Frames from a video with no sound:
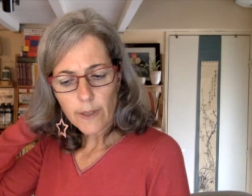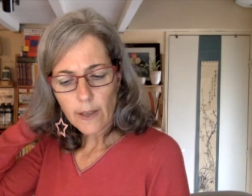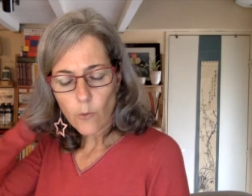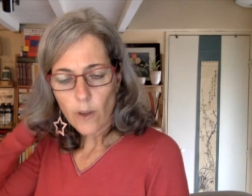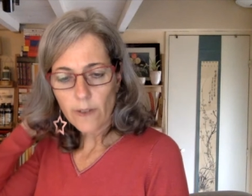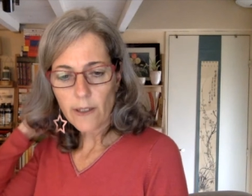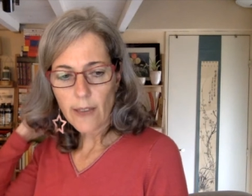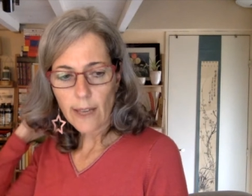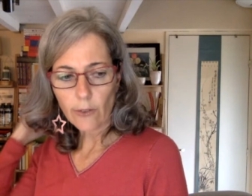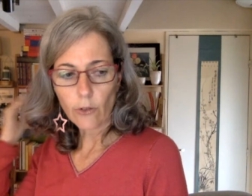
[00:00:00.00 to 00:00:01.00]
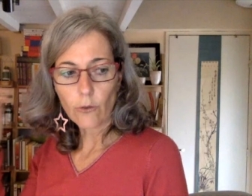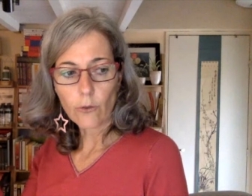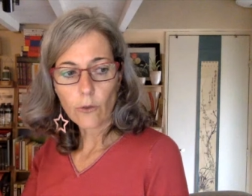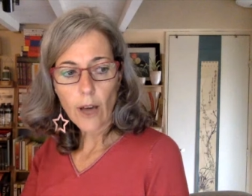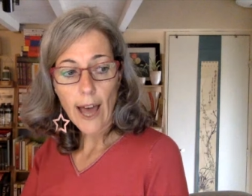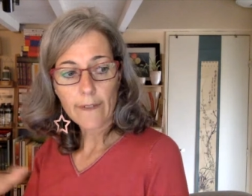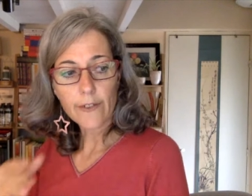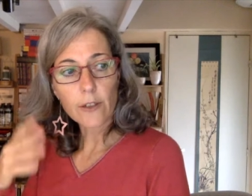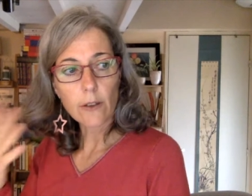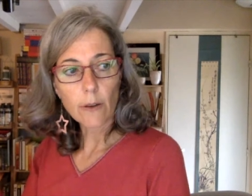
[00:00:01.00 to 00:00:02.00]
he wanted that to
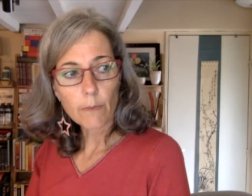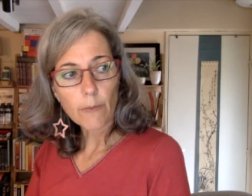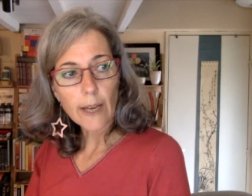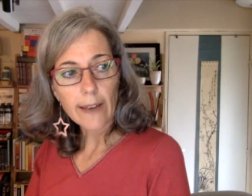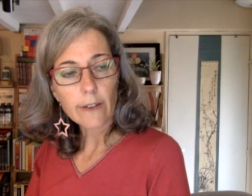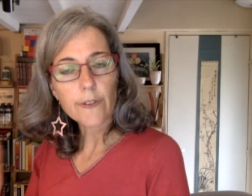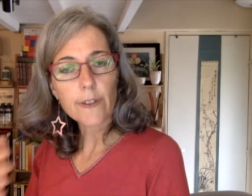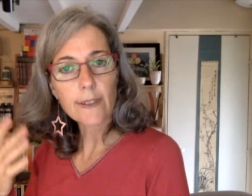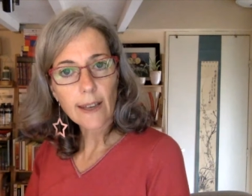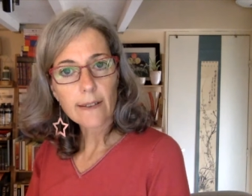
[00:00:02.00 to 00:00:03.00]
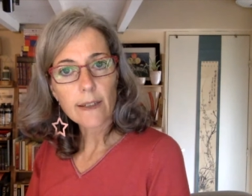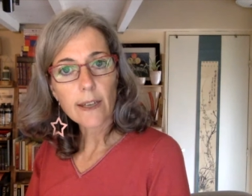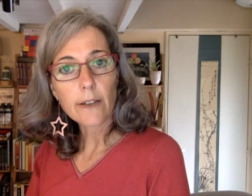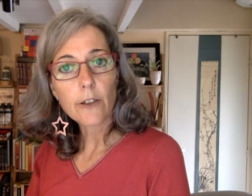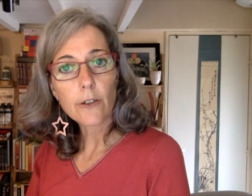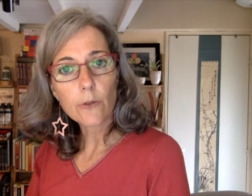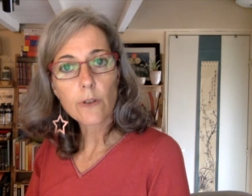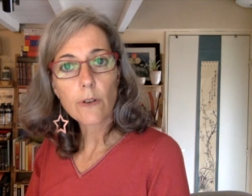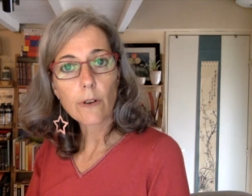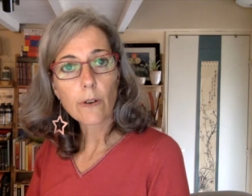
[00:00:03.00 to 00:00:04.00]
have some kind of standing and
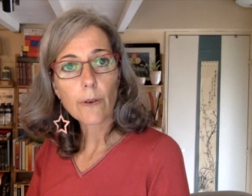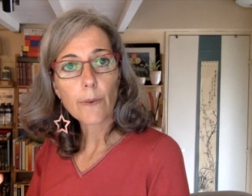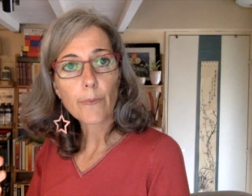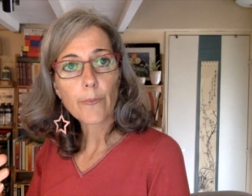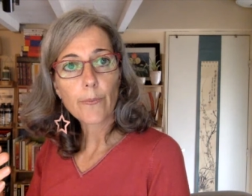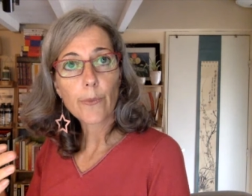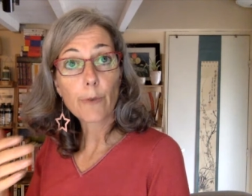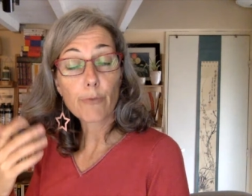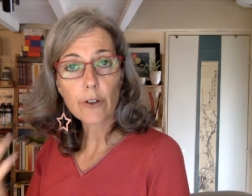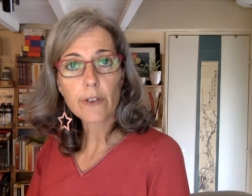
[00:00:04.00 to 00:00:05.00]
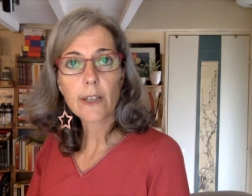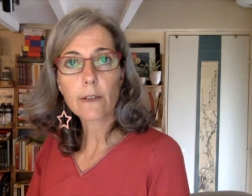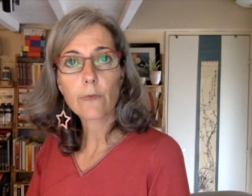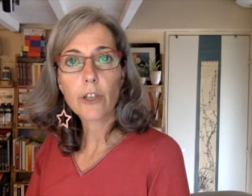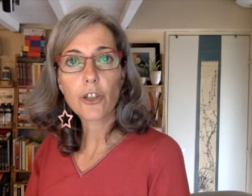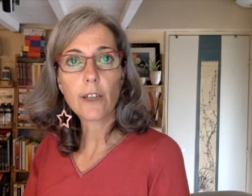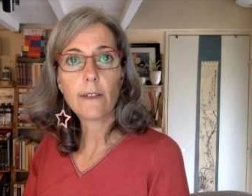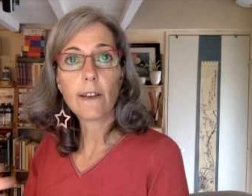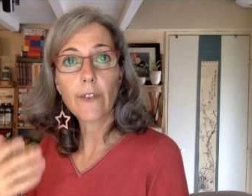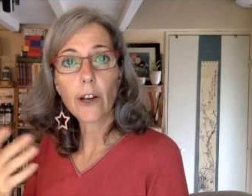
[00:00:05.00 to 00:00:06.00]
use the the process which he
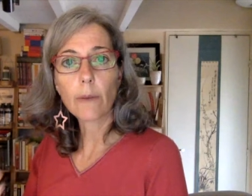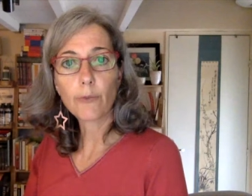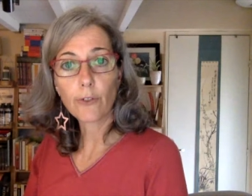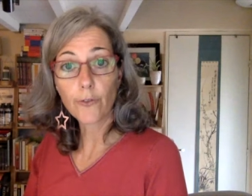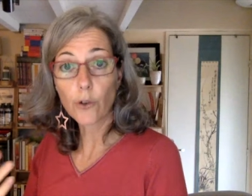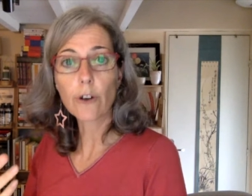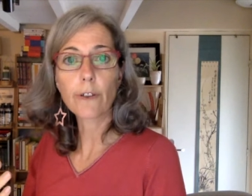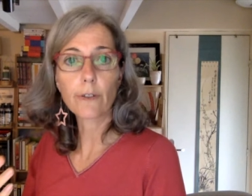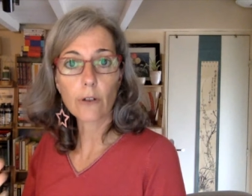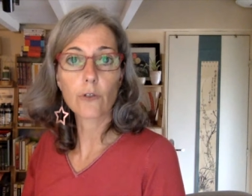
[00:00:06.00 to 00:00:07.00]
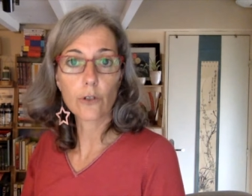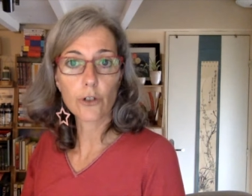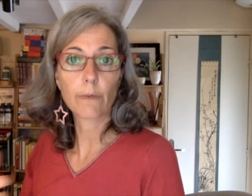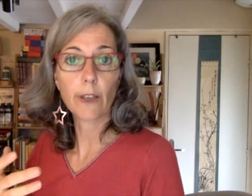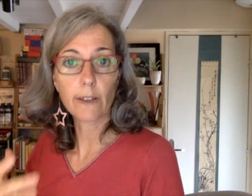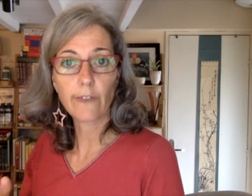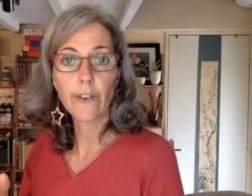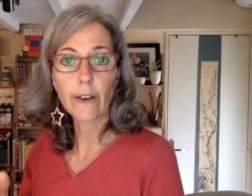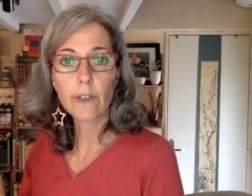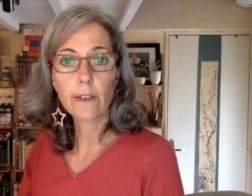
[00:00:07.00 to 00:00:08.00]
developed for the consortium that he
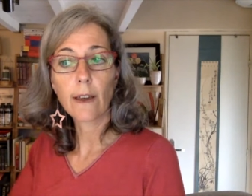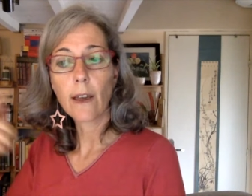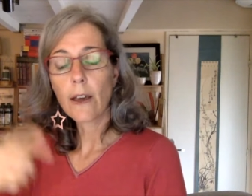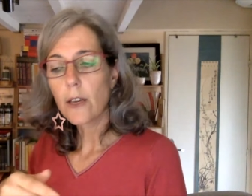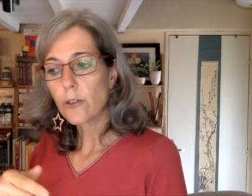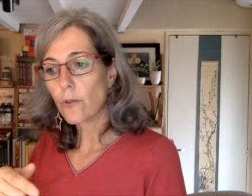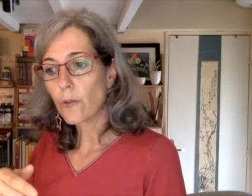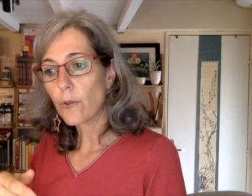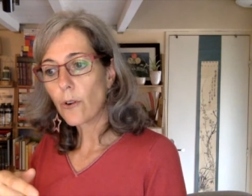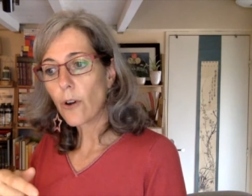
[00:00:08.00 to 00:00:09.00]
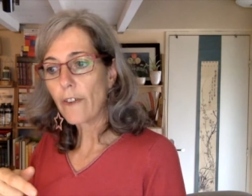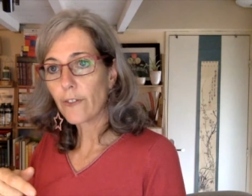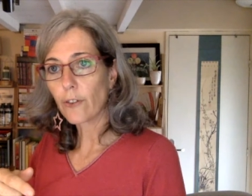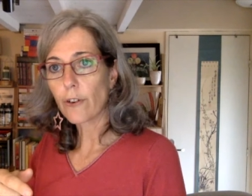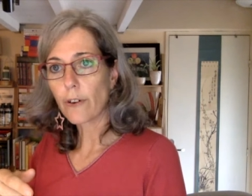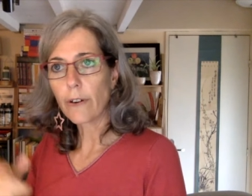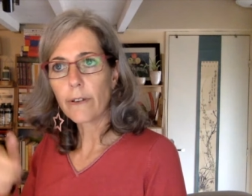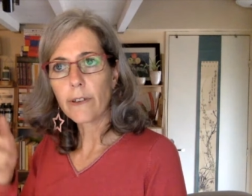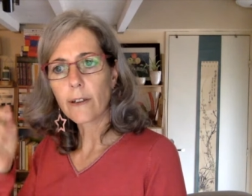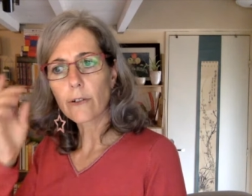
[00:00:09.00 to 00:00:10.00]
founded so after
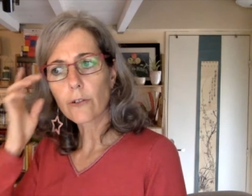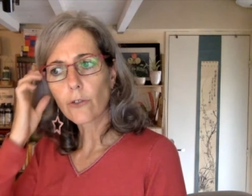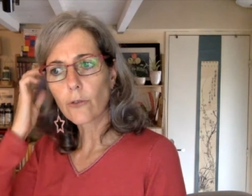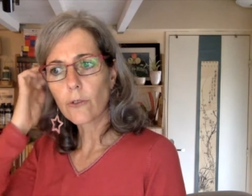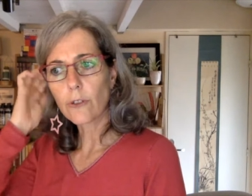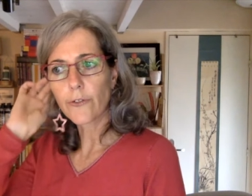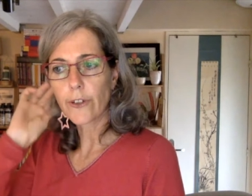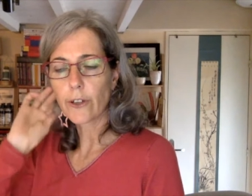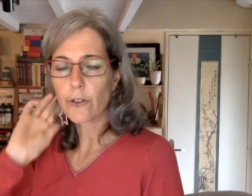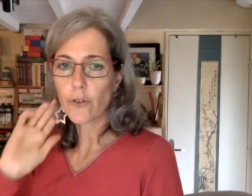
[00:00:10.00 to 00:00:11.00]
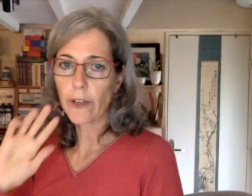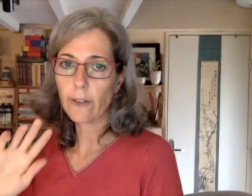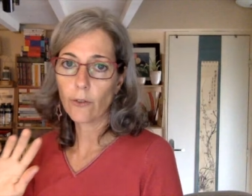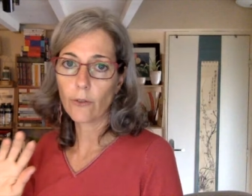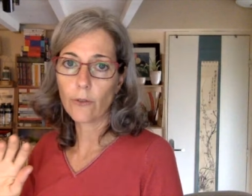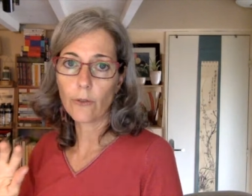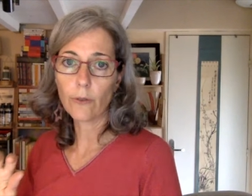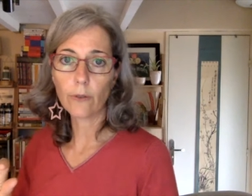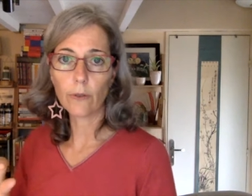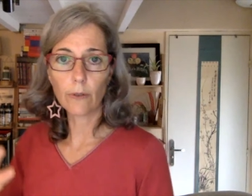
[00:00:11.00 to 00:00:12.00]
a year or two of uh, trying
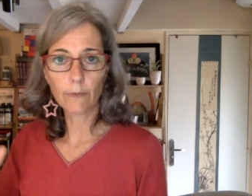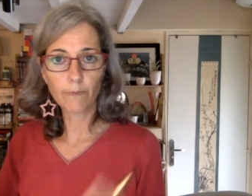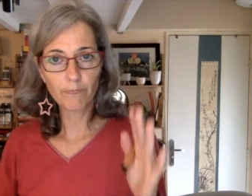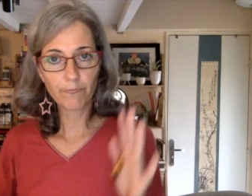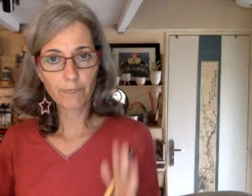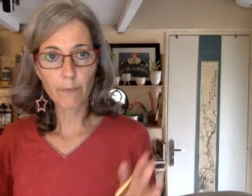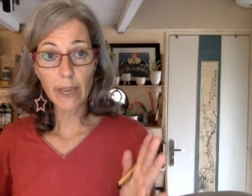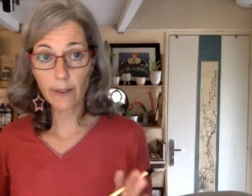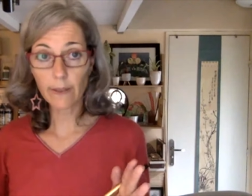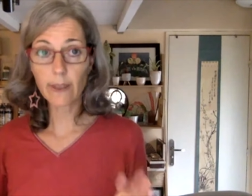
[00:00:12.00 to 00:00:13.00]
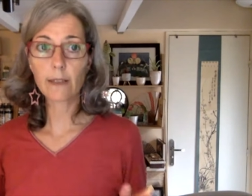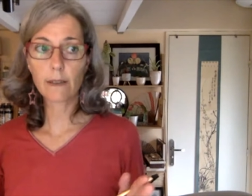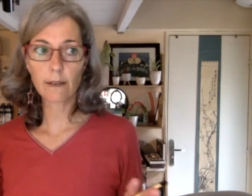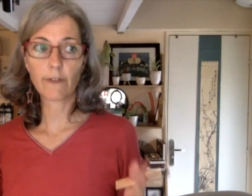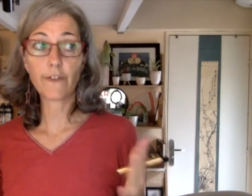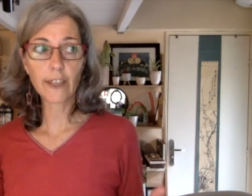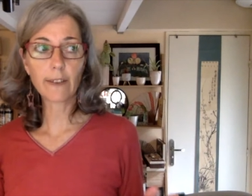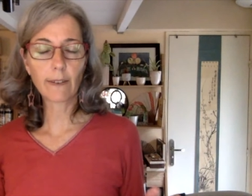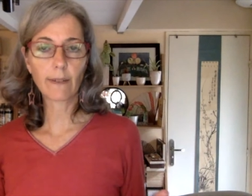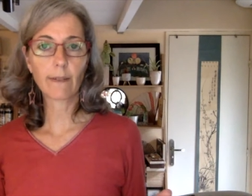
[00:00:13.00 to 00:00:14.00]
to make this fit